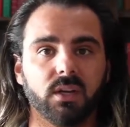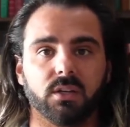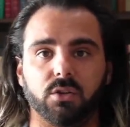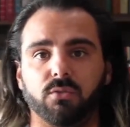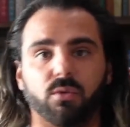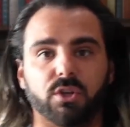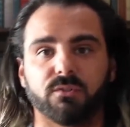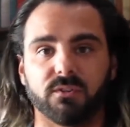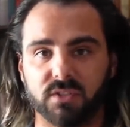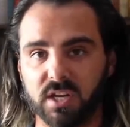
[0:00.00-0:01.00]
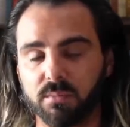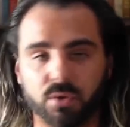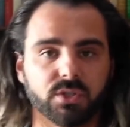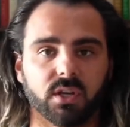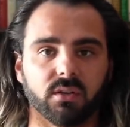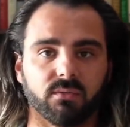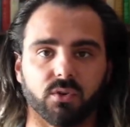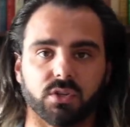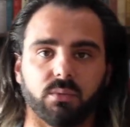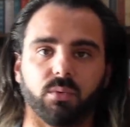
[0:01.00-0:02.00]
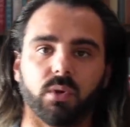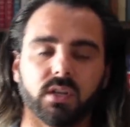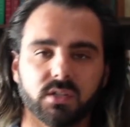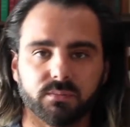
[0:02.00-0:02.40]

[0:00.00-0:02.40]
you've reached 15% in the first couple of weeks,